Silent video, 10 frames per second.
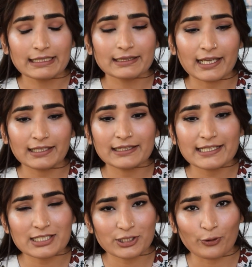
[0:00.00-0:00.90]
then
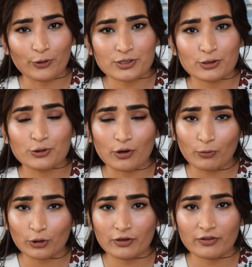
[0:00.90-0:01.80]
this shows your
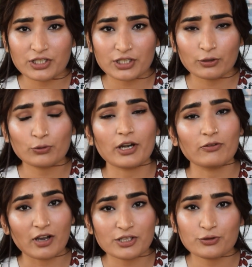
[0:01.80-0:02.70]
motivation to
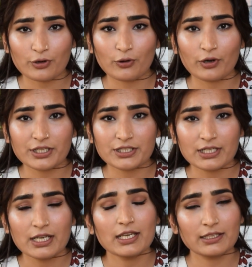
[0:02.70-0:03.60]
advance your knowledge
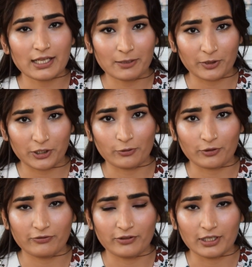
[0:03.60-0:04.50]
in that
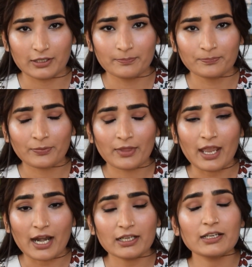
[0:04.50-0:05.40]
particular field.
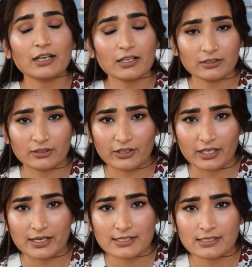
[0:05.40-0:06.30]
And in another
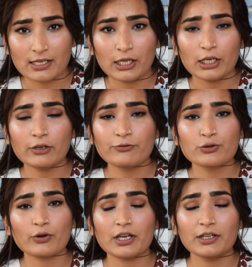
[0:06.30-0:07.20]
case, if
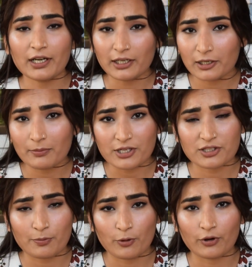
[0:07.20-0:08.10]
your intended
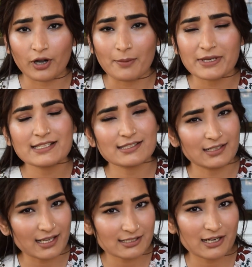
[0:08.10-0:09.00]
master program is
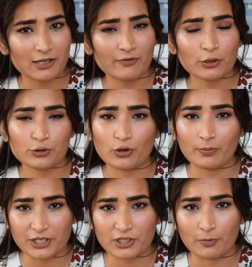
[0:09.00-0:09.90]
less relevant to your
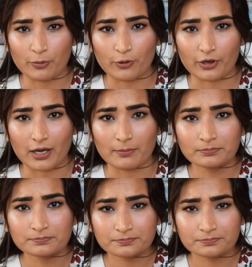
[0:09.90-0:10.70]
bachelor program,